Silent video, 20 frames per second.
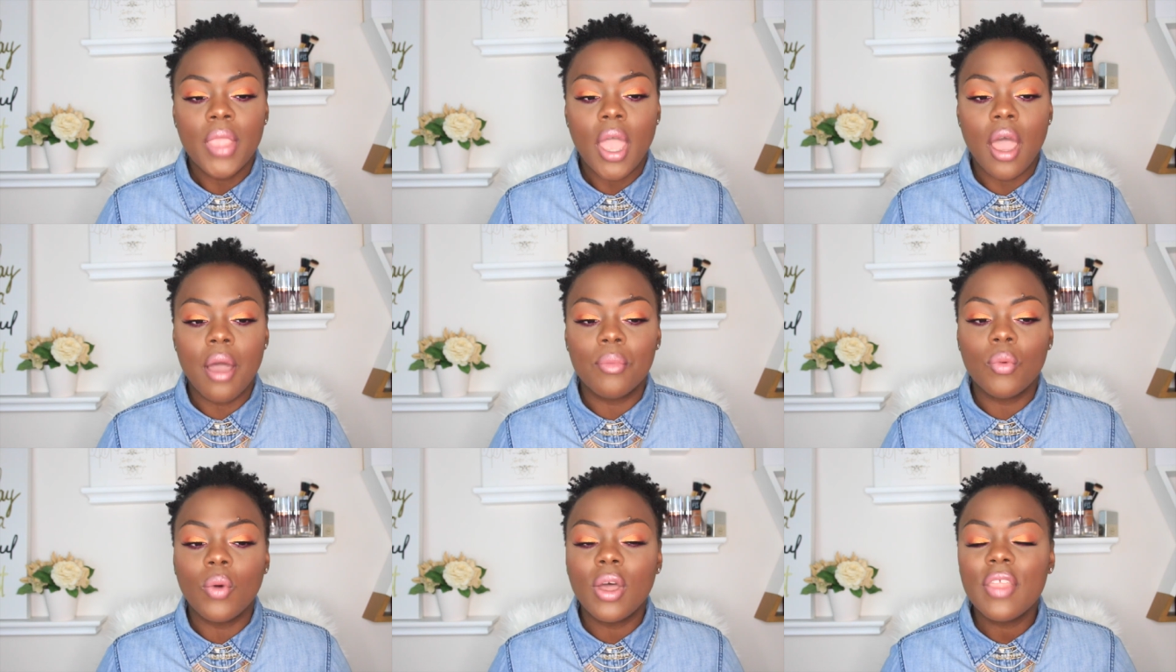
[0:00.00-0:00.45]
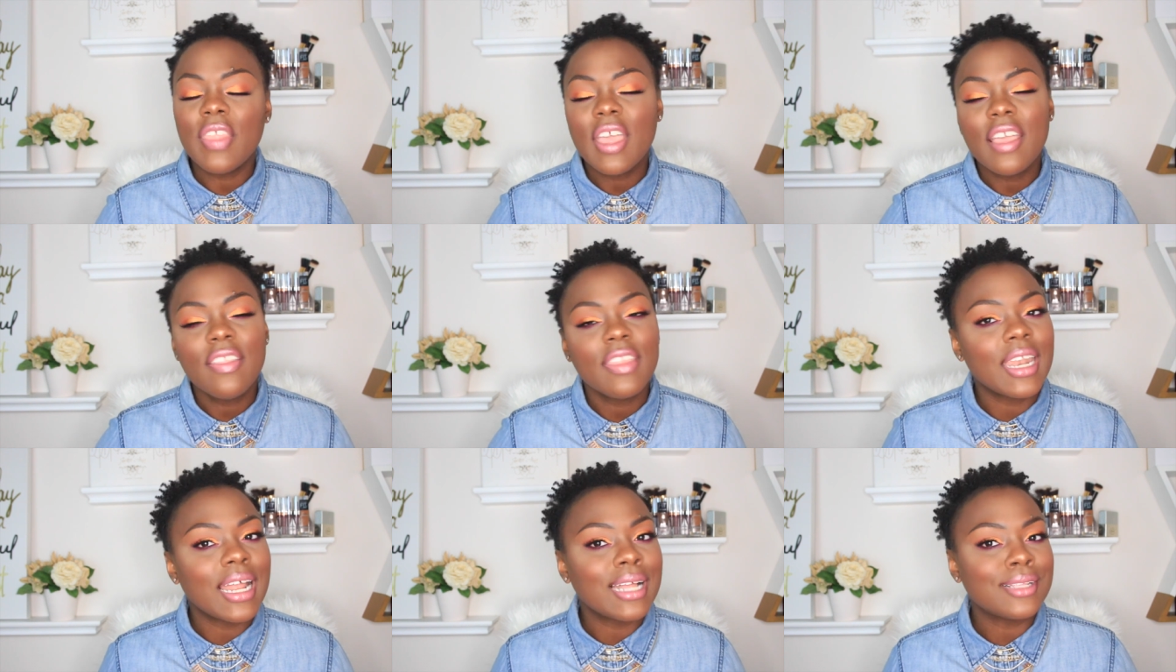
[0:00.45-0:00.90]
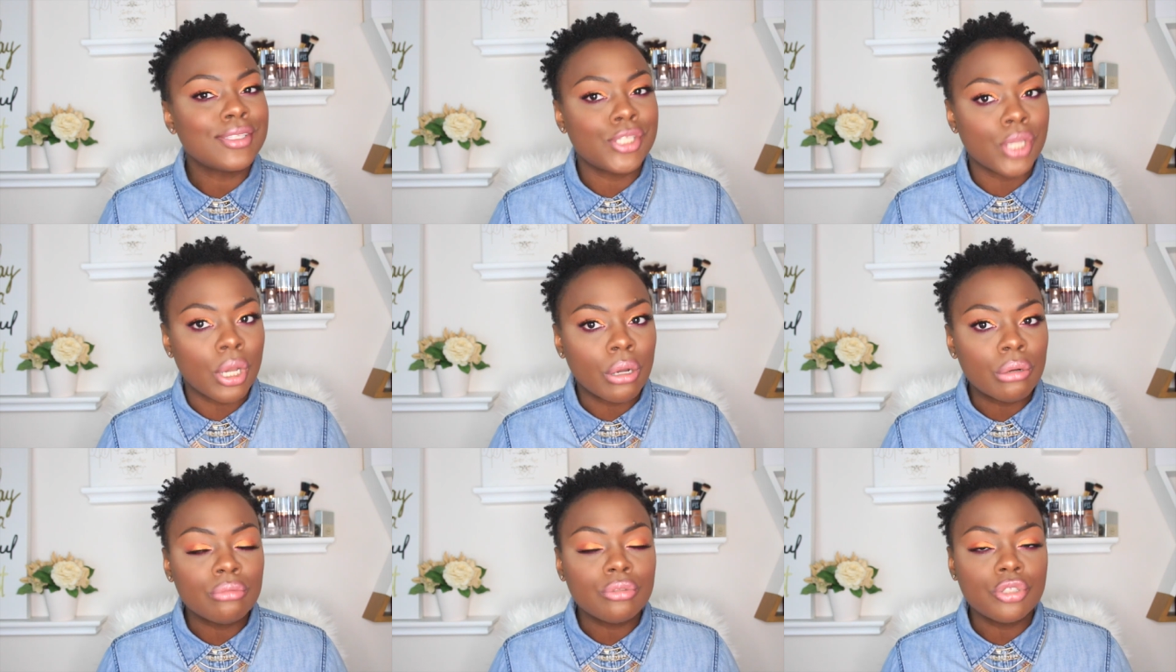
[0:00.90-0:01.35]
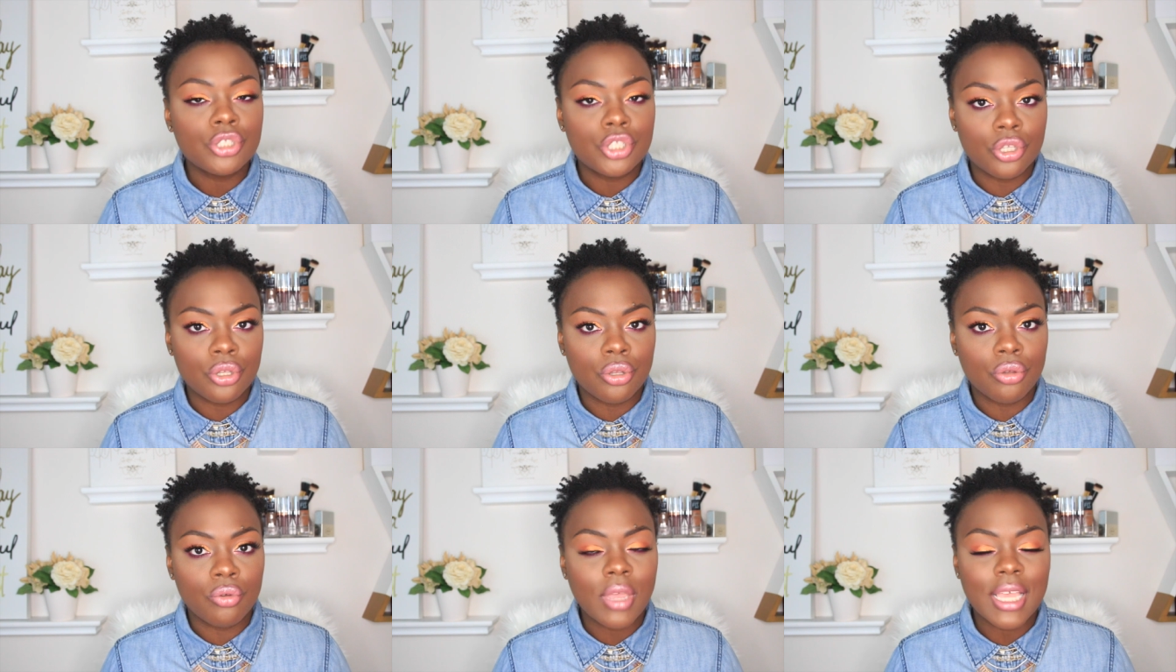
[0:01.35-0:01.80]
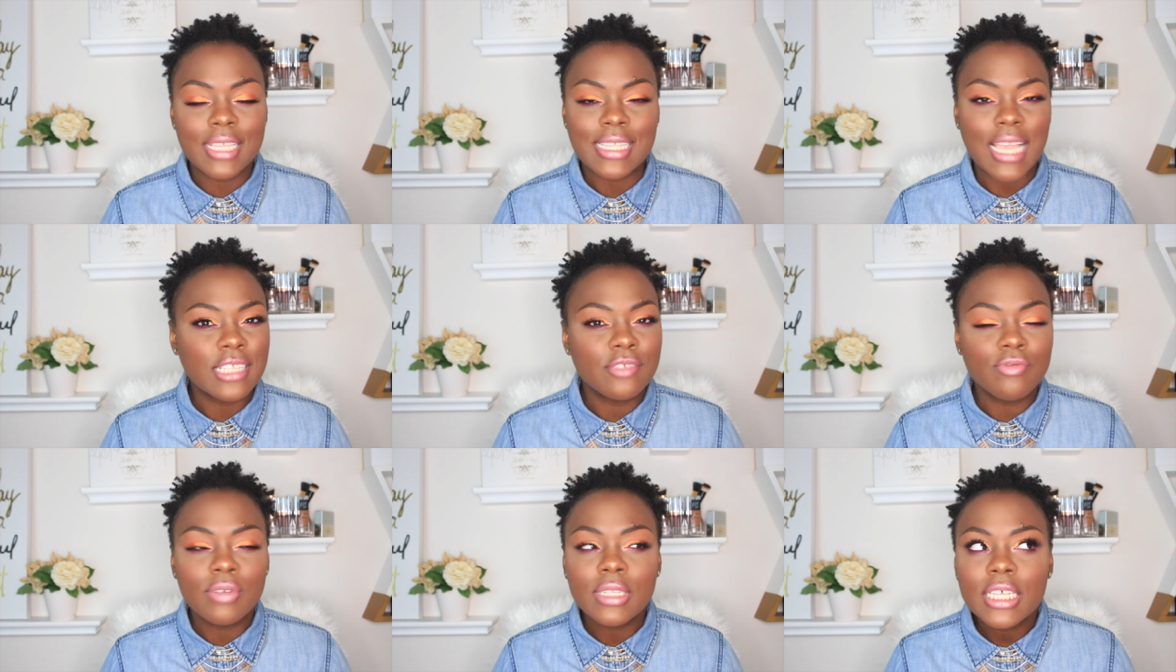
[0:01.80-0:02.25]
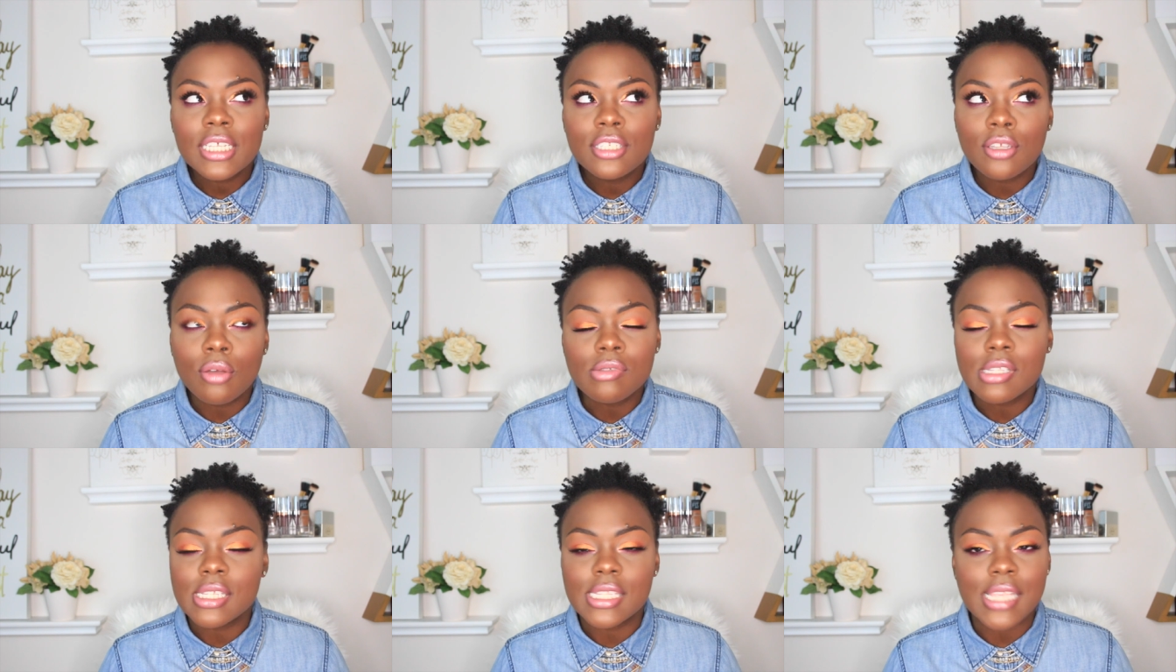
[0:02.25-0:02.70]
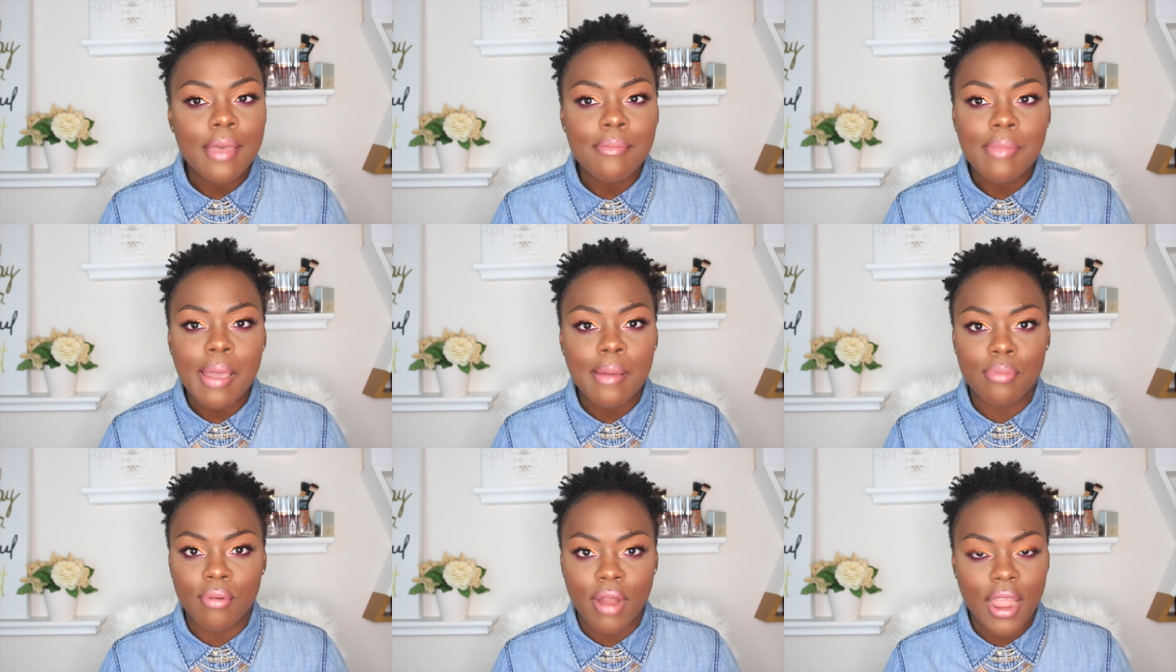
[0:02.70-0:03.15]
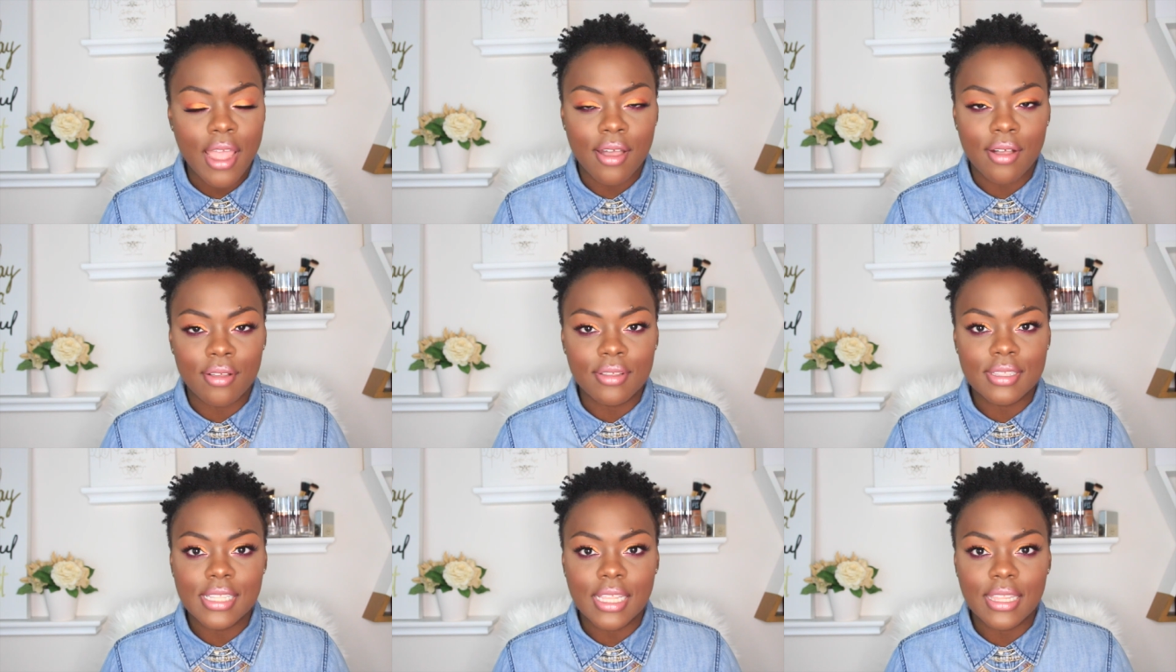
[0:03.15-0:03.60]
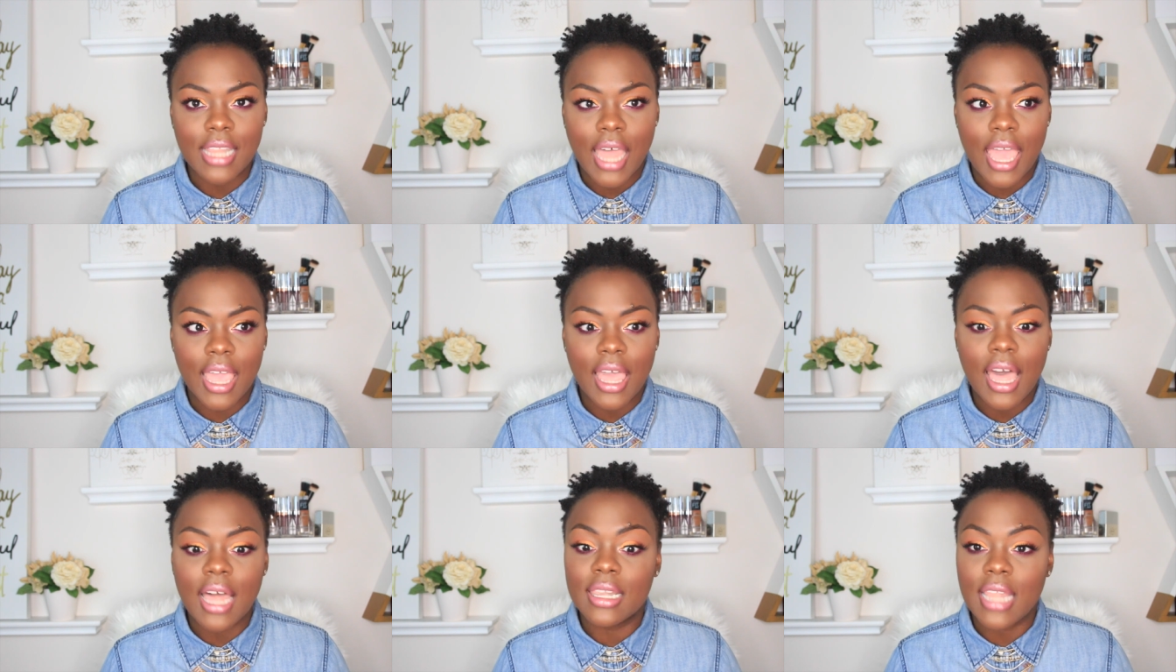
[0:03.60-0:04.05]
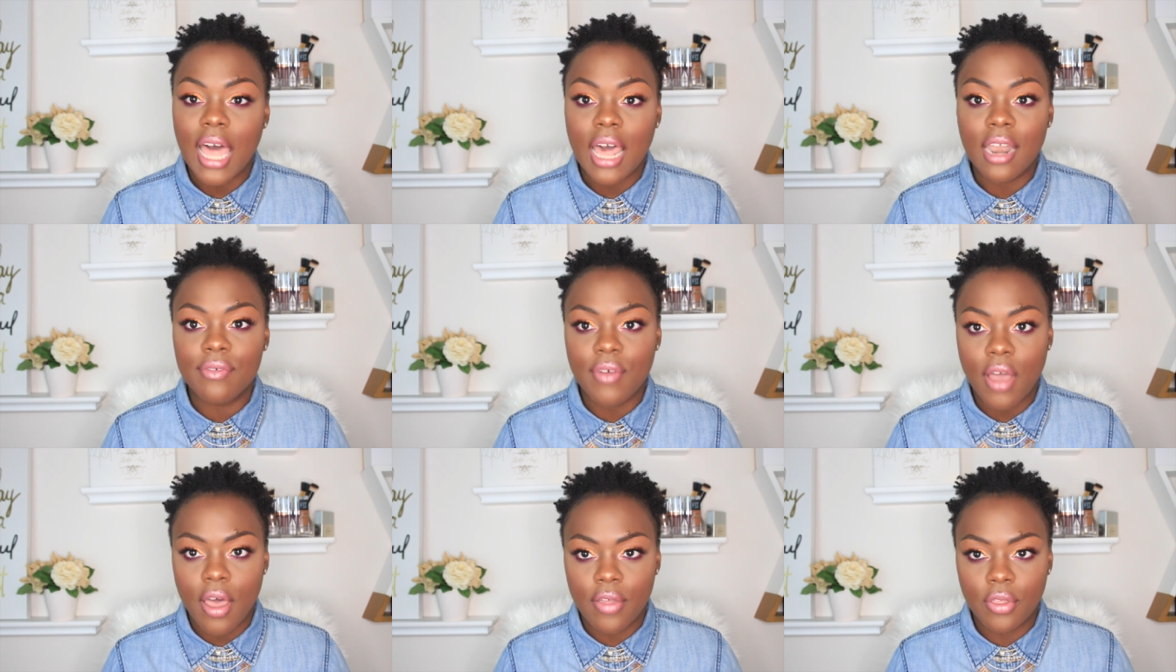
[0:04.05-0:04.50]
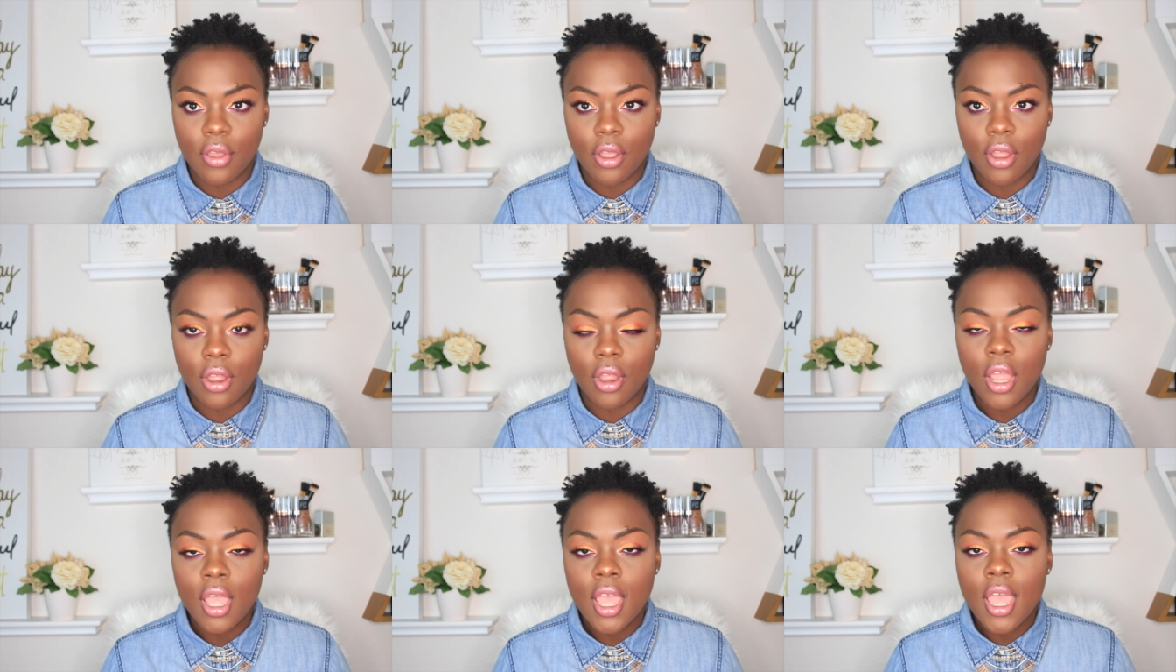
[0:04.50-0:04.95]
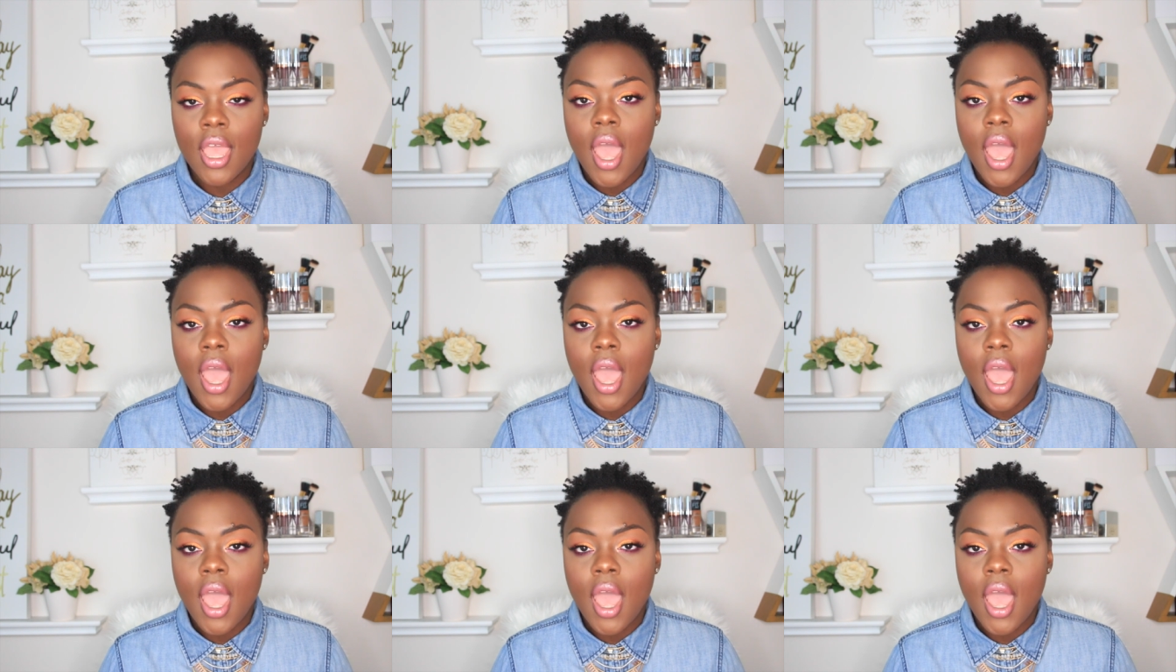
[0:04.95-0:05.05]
One thing that I don't do is I really don't set my brows like a lot of other